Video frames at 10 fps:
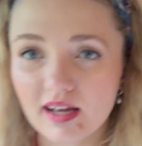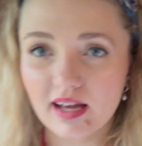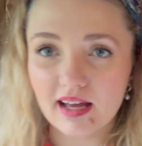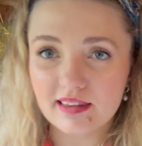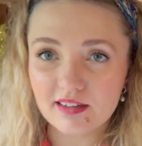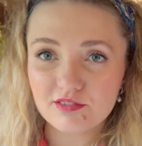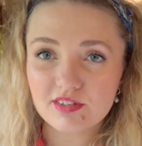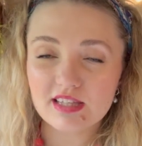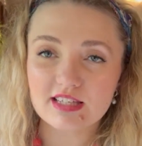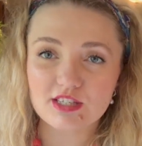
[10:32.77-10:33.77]
And then for
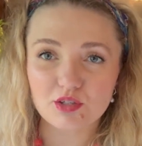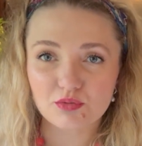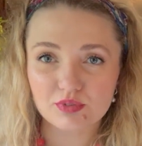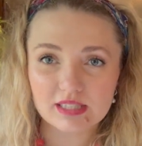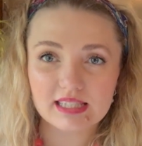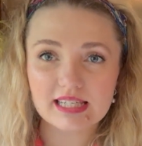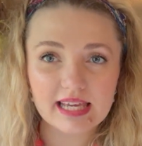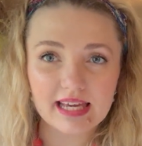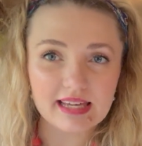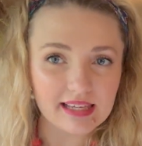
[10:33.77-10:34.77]
things that you really
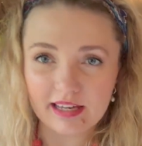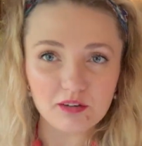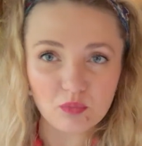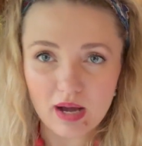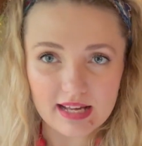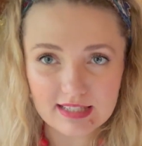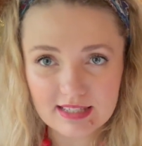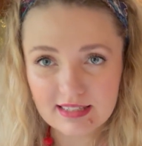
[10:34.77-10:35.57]
can't get wet,